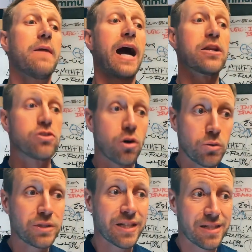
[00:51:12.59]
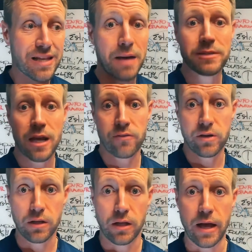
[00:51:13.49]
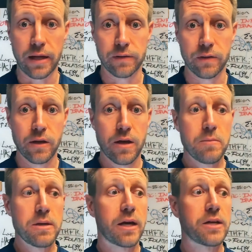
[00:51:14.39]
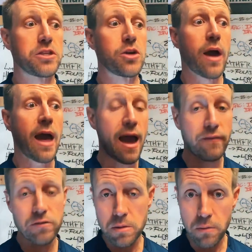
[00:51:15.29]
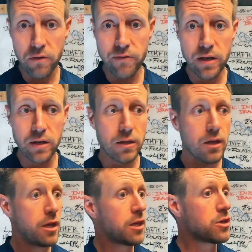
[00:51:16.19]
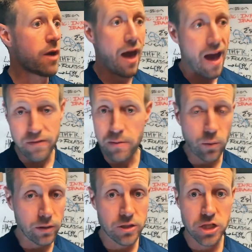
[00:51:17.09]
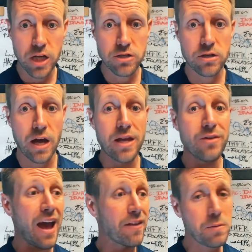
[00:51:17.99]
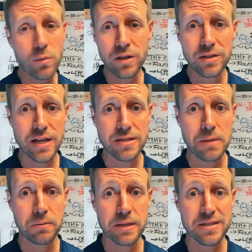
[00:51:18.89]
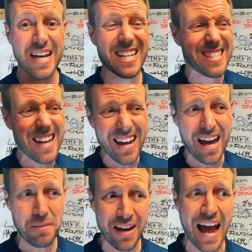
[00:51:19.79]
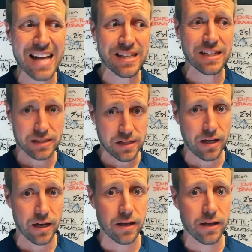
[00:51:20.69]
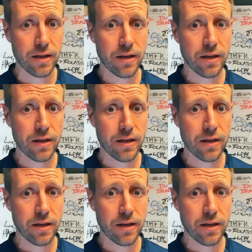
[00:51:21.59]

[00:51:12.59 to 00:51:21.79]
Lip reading: I don't accept every client because you have to be motivated. You have to be willing to change your diet. You have to be willing to take supplements. I'm not asking a ton,